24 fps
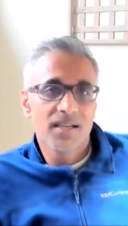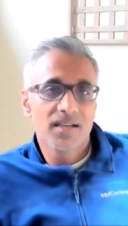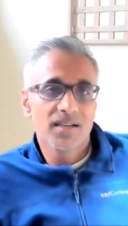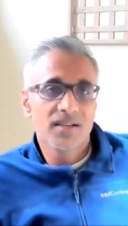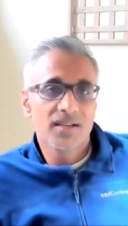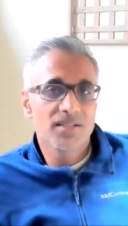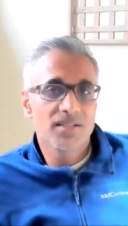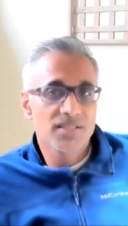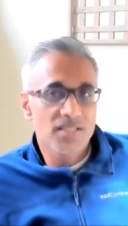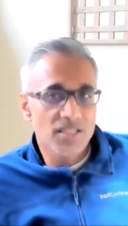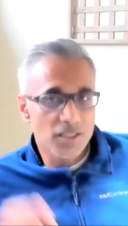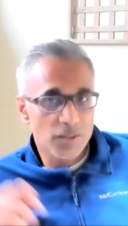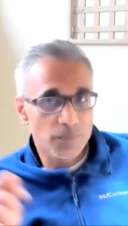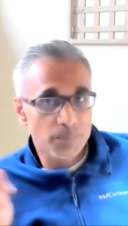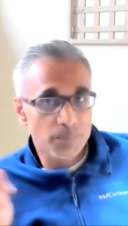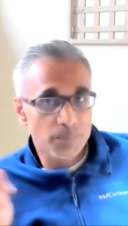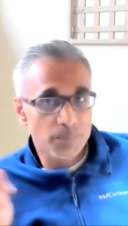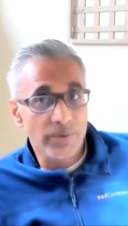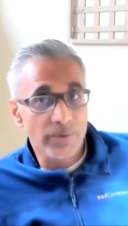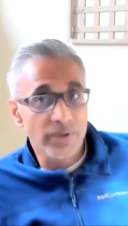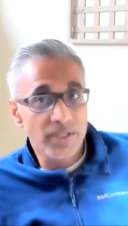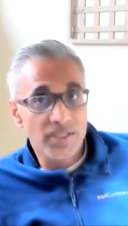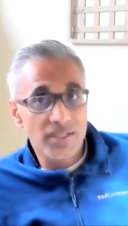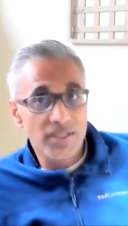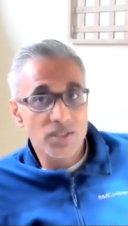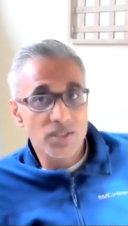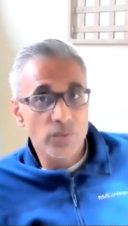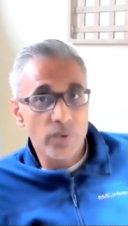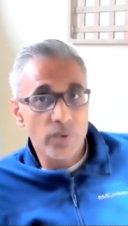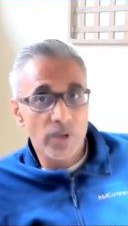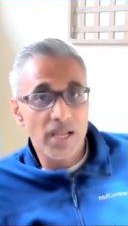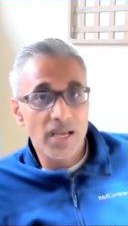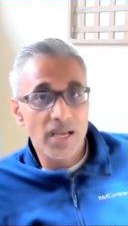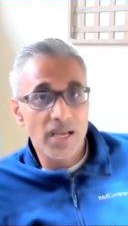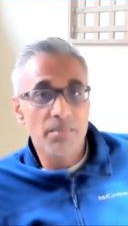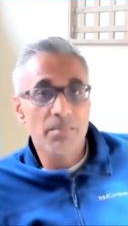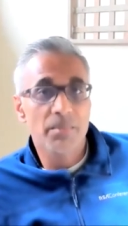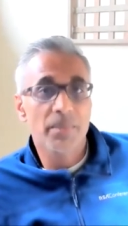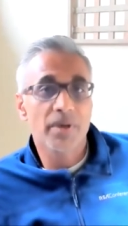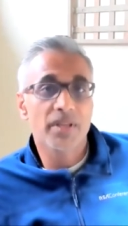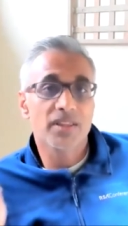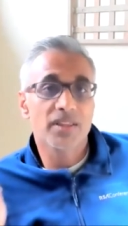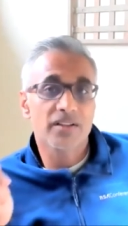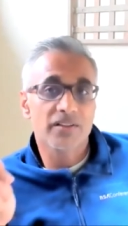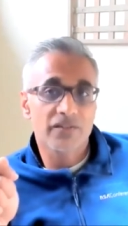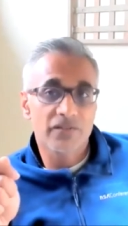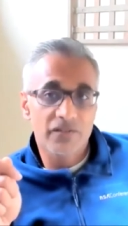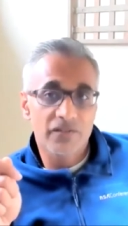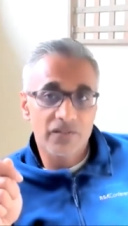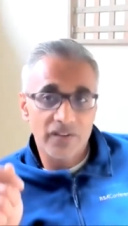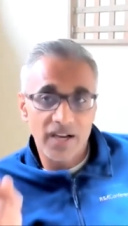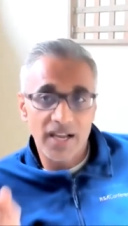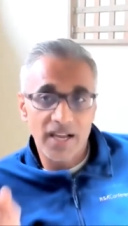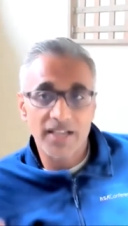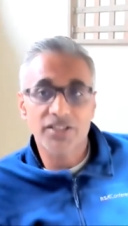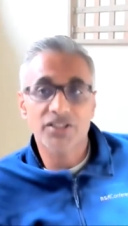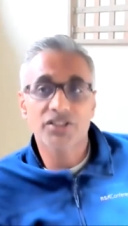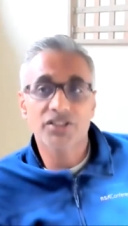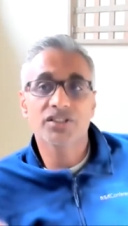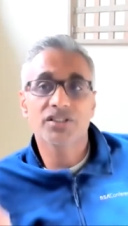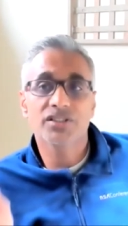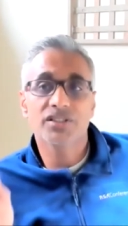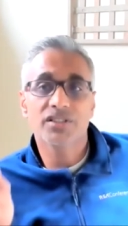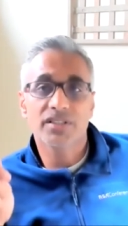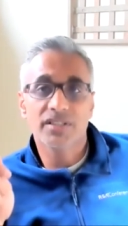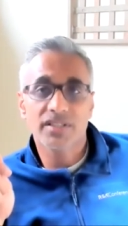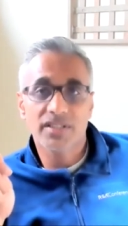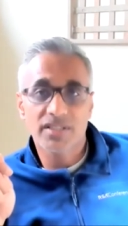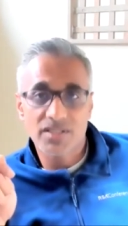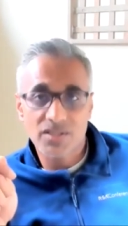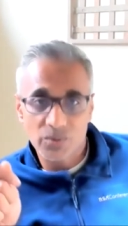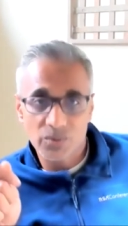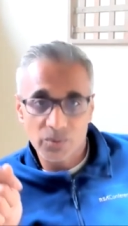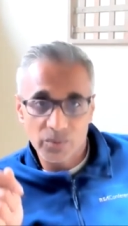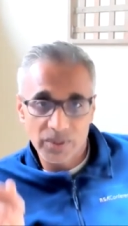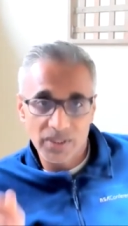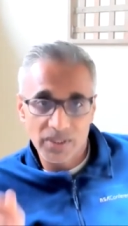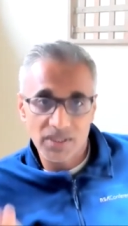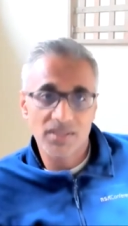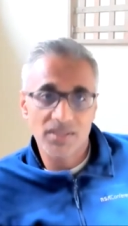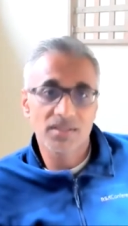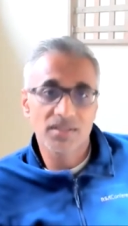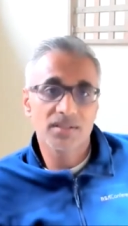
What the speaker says: Because the spirit is willing, but the flesh is weak.